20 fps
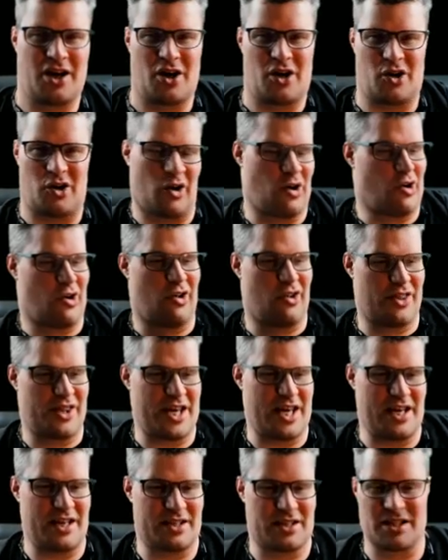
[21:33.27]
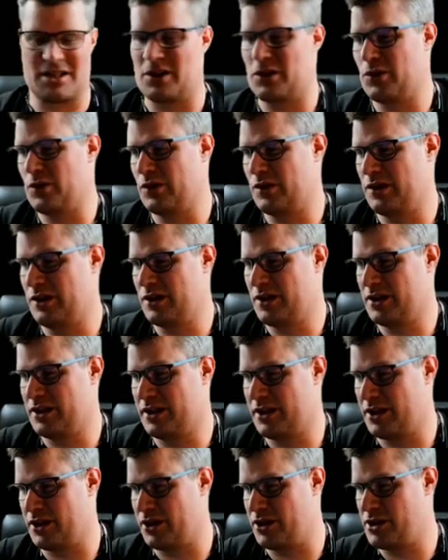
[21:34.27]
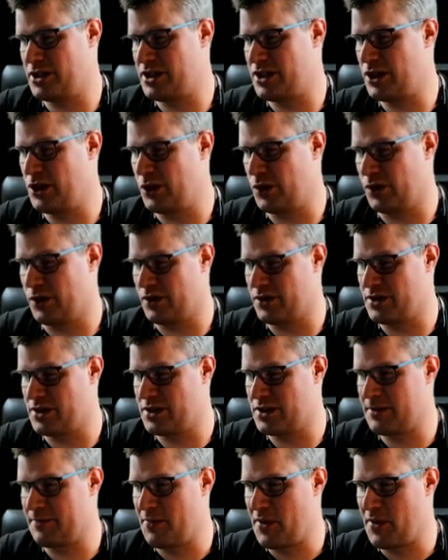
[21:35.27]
all these good tools.